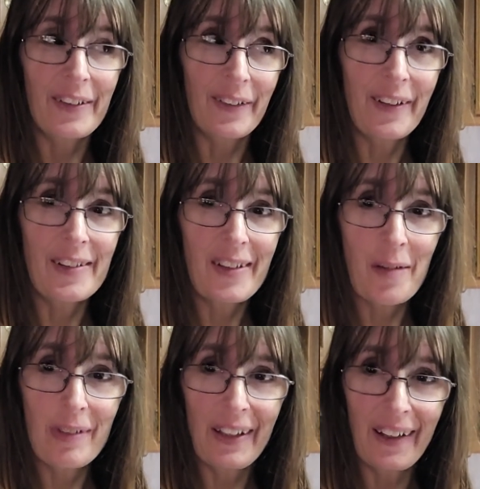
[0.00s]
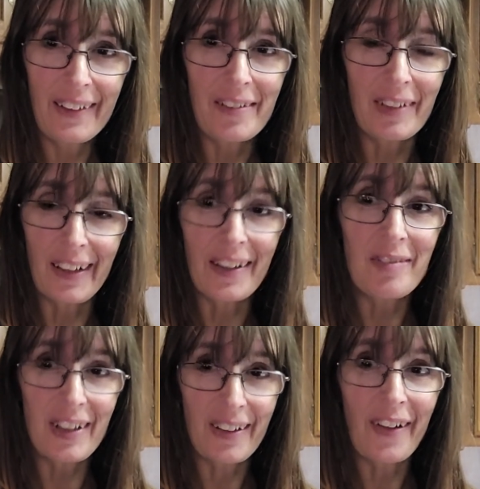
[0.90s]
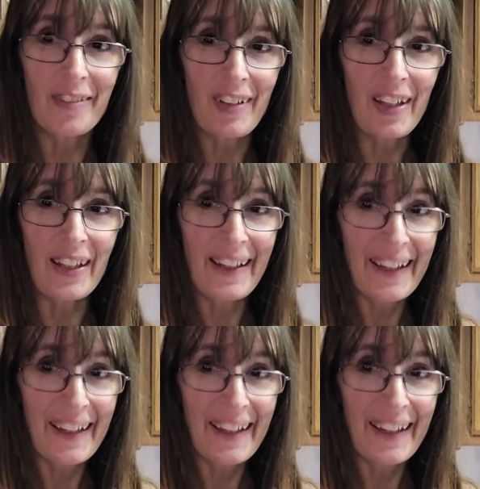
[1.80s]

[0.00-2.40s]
sure does come in handy when you live in an RV.